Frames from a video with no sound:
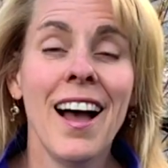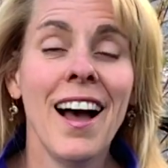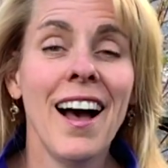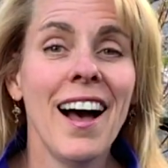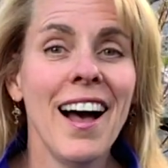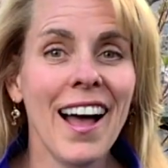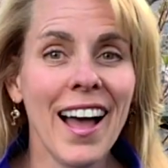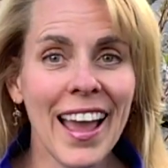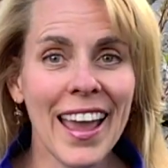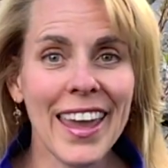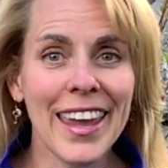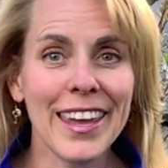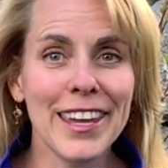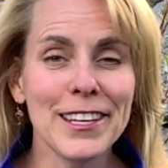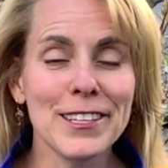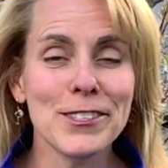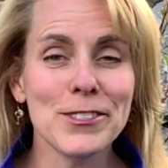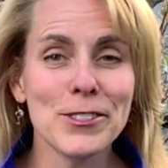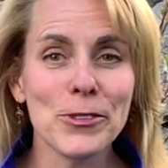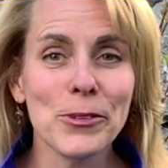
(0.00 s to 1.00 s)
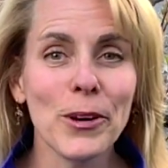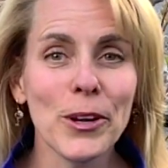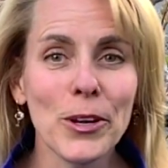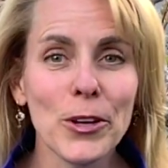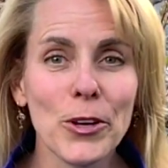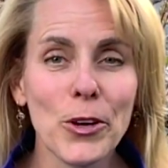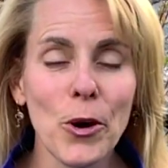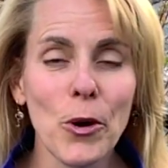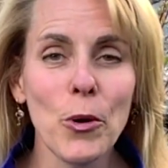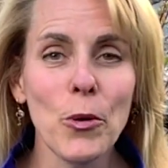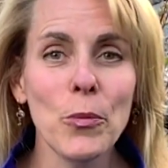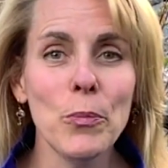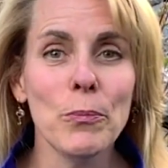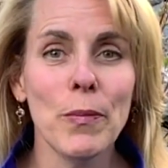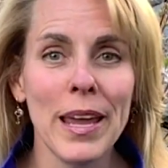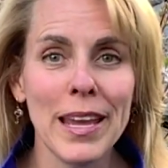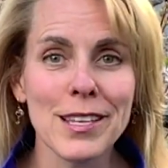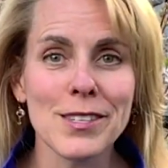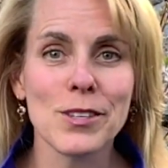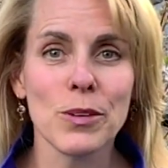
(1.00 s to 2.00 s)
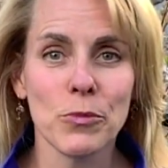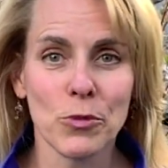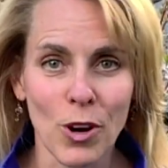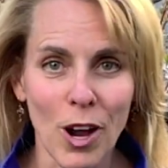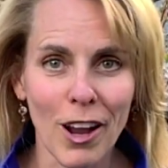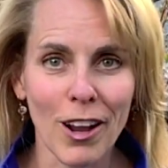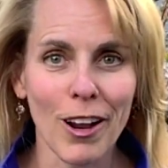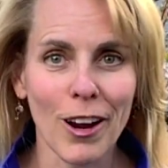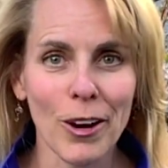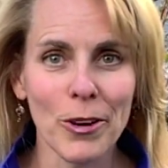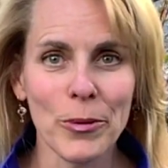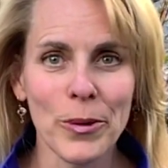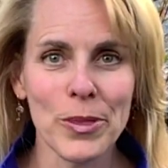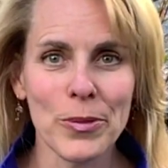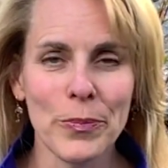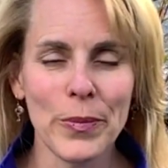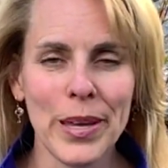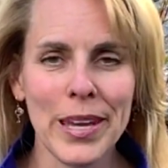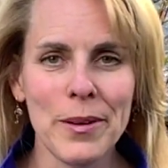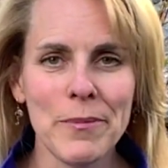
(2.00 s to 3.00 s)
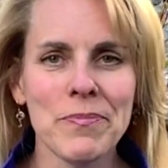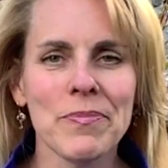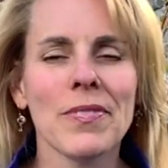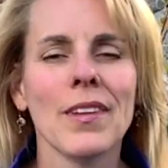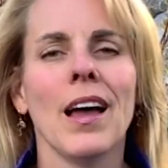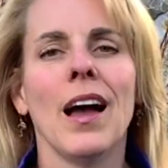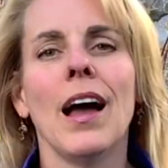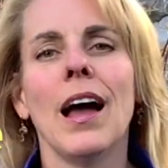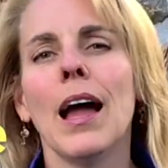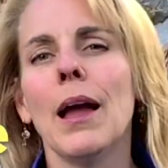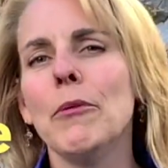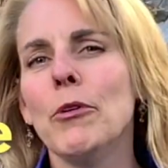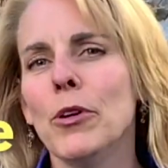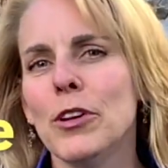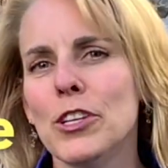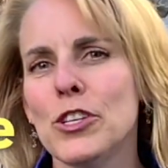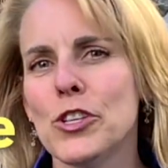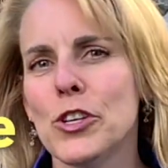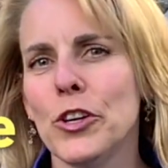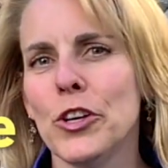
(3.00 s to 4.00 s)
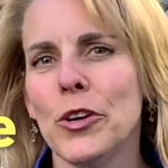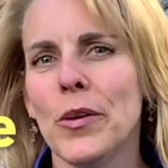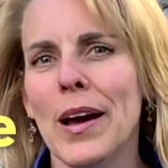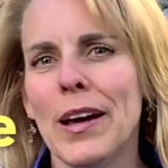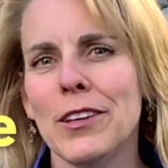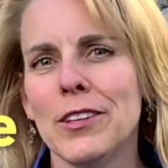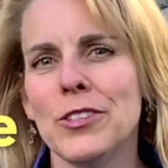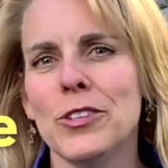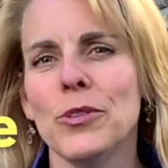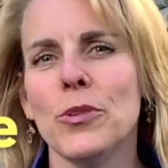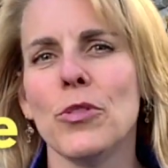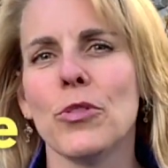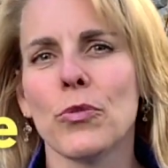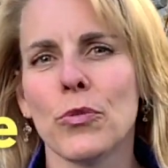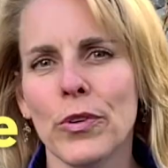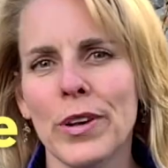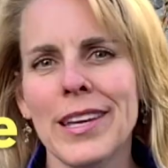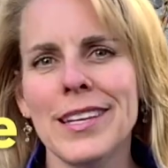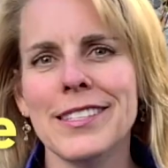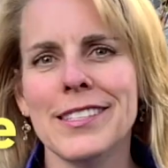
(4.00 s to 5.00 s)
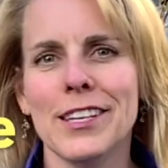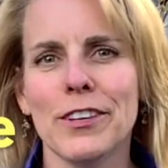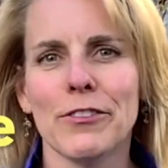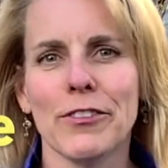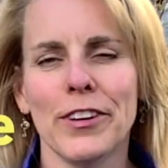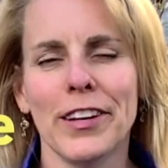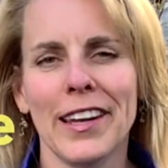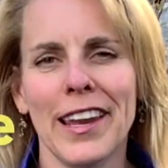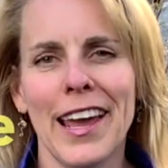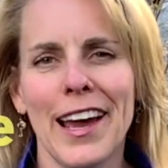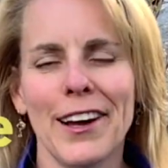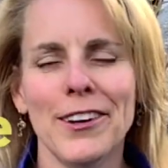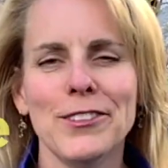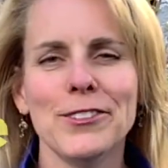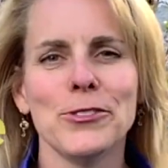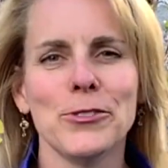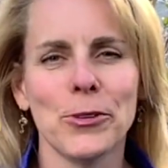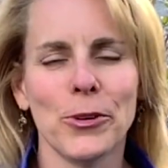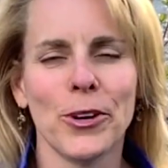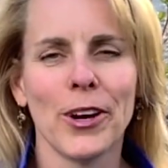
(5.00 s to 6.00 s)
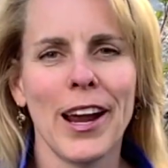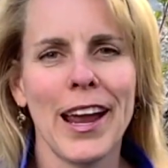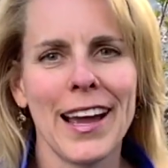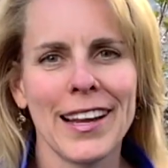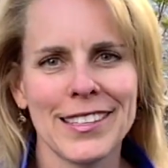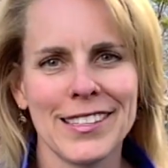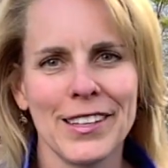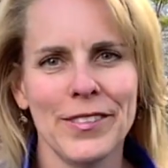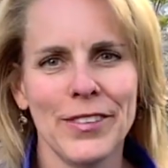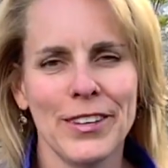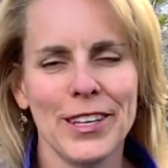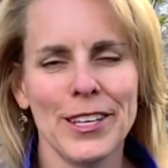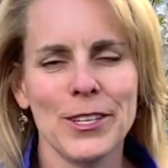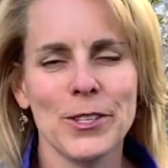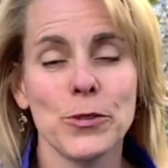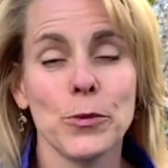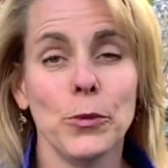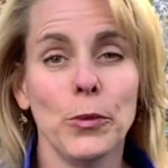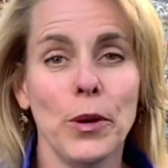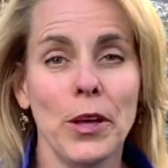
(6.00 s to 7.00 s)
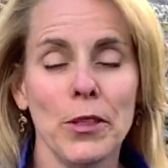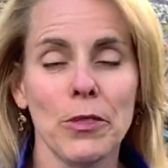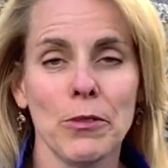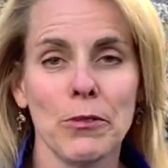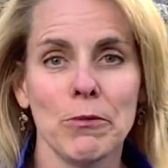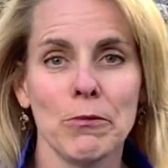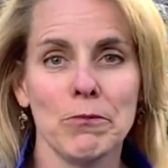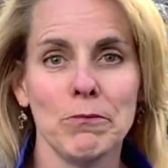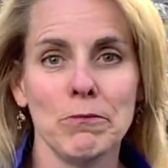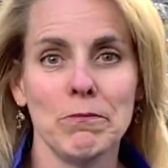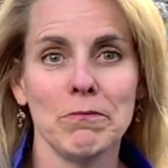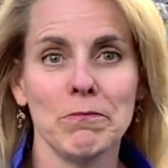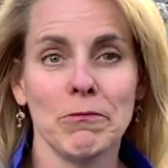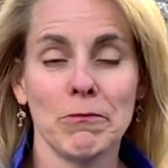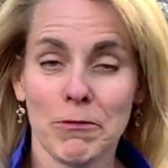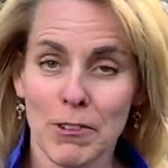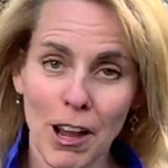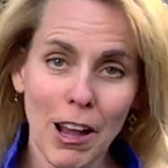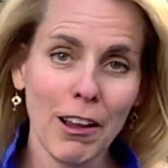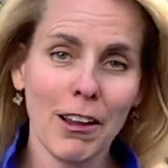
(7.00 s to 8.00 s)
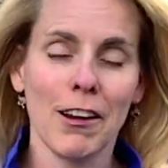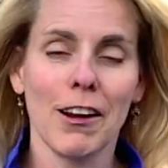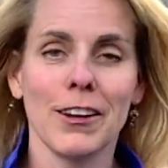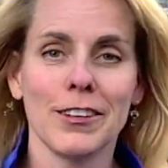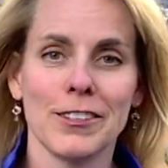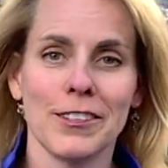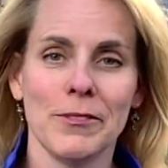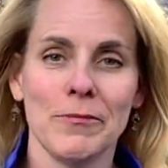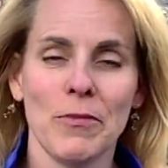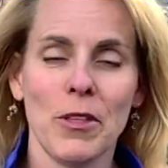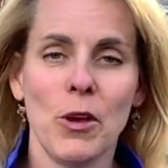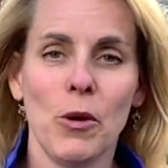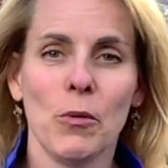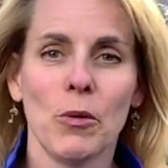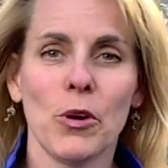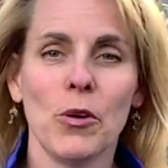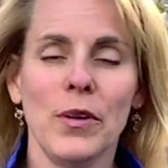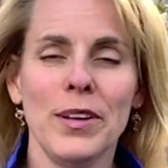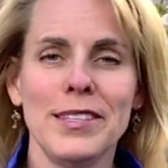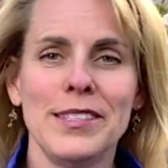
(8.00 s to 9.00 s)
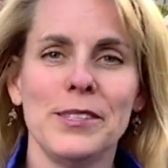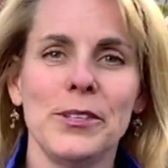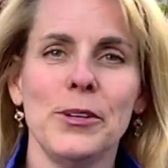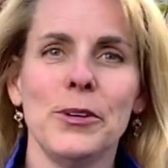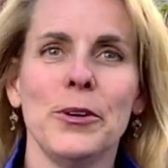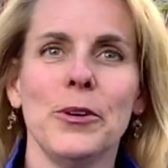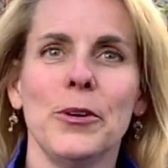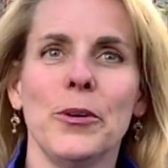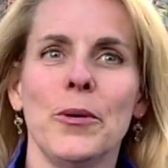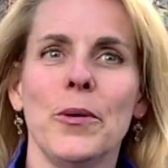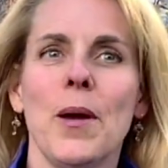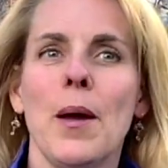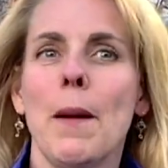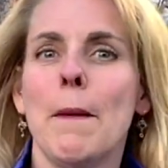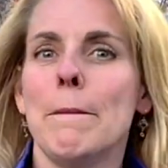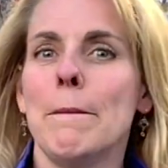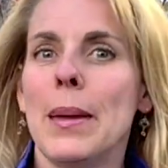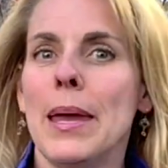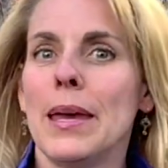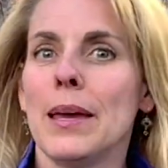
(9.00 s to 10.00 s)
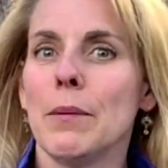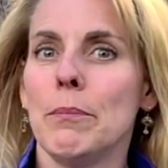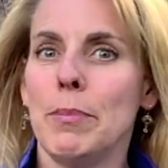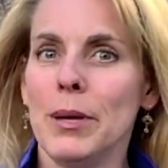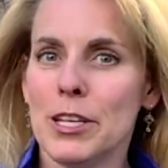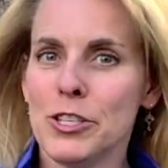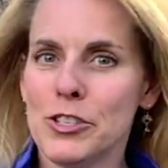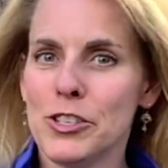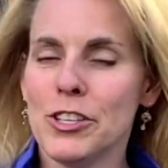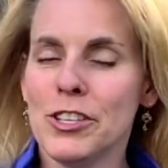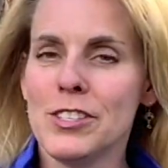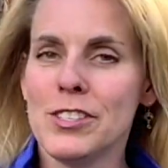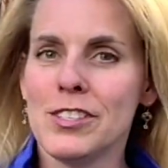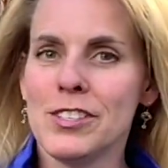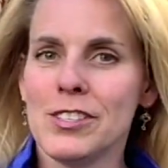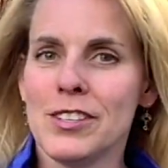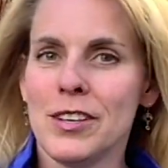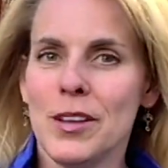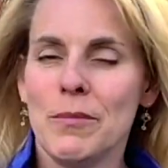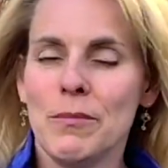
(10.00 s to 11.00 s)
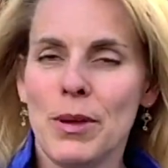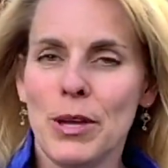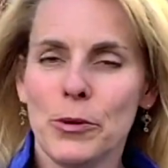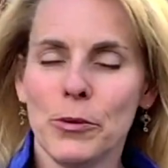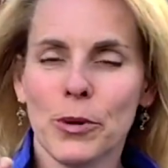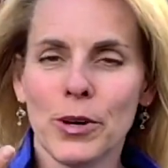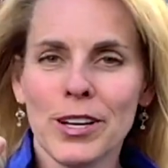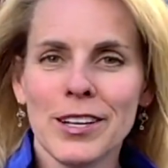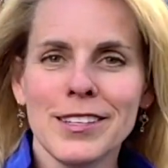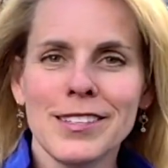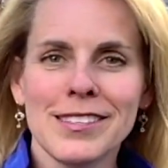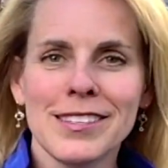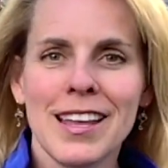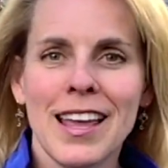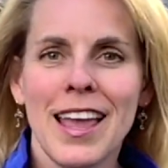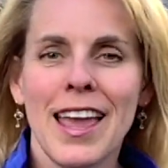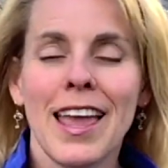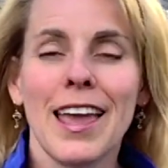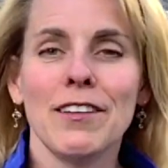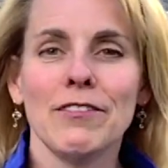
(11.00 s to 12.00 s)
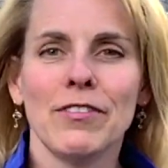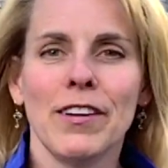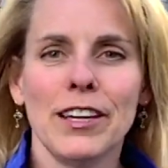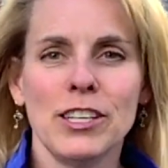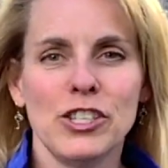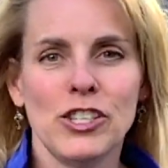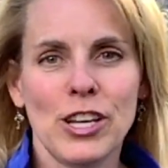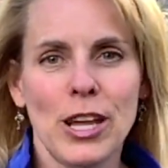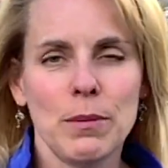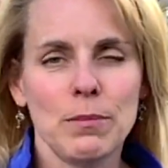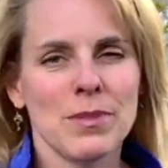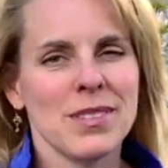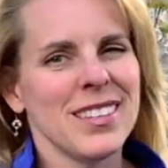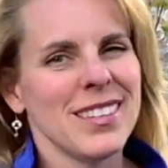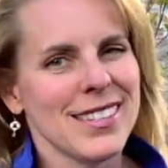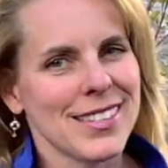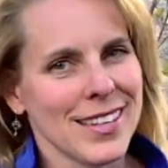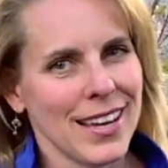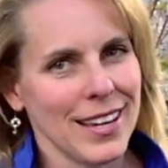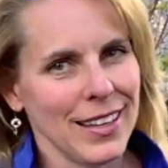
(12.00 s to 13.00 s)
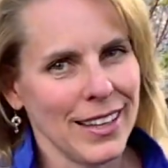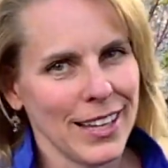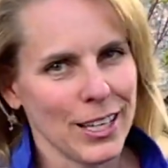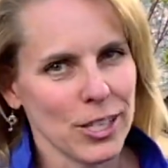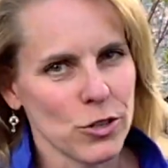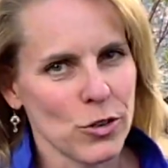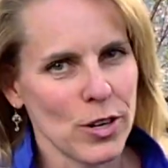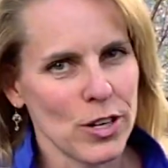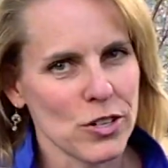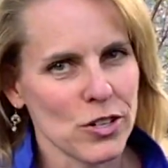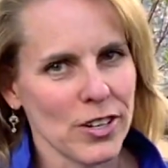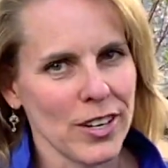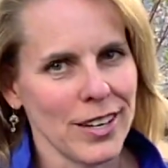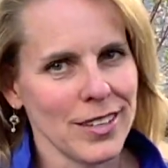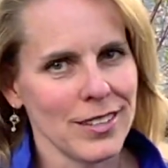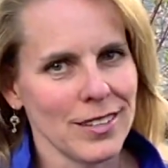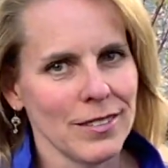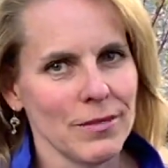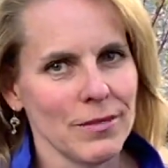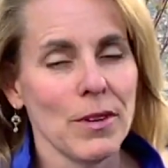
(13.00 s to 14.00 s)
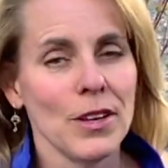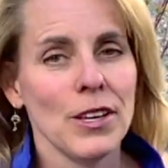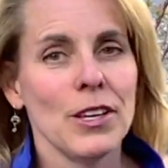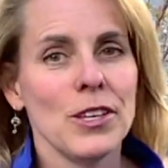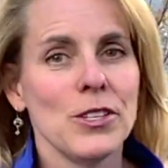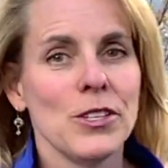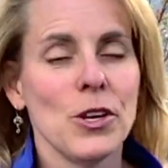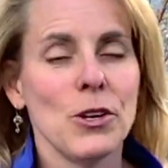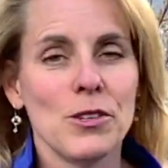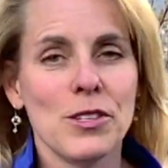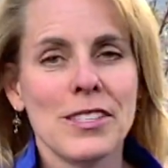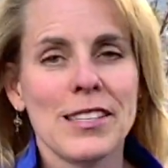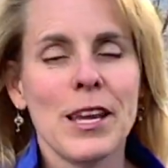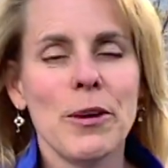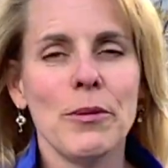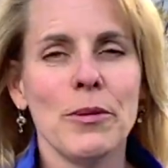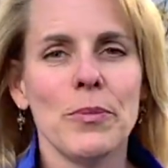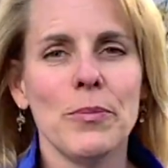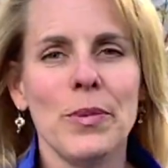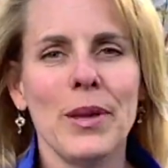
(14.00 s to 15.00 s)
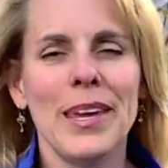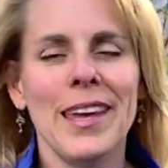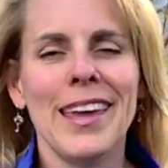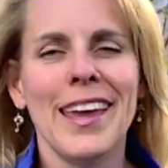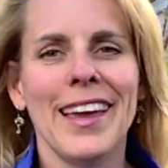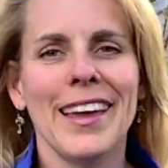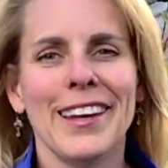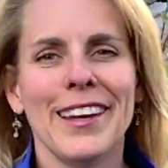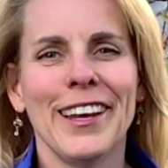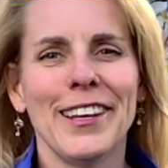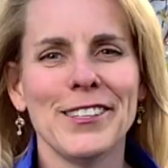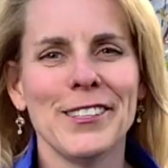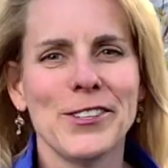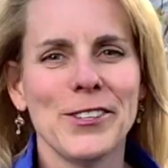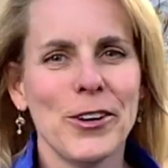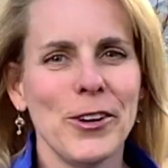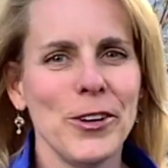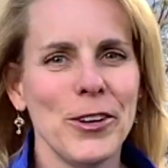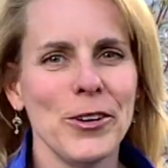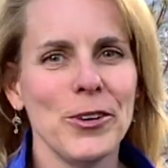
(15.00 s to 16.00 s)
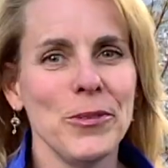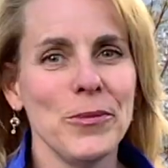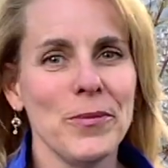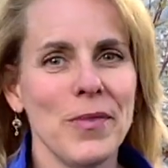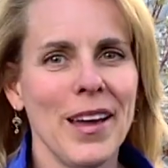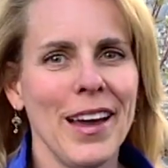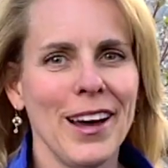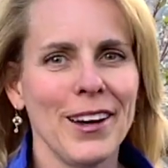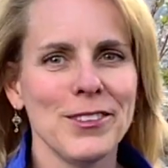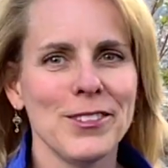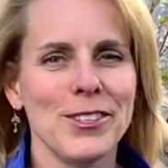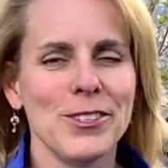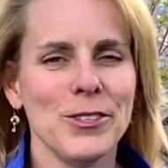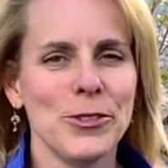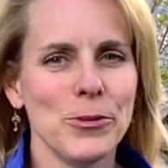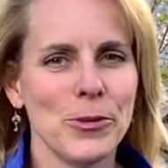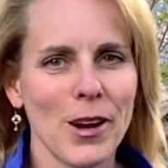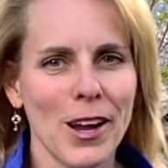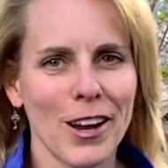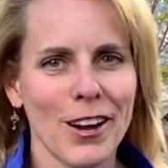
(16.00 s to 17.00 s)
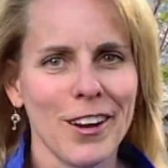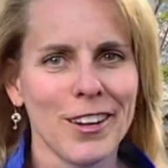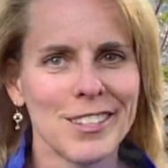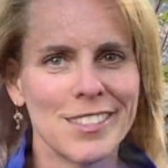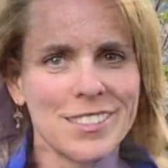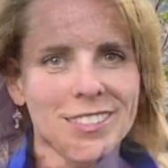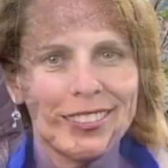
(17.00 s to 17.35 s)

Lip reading: Hi, do you want to go make some rock art with me? I'm going to show you how to do 3 different outdoor activities with rock art. We're going to make pictures, make words, and find shapes. It's kind of like a treasure hunt. So stay with me and I'll show you how to do rock art.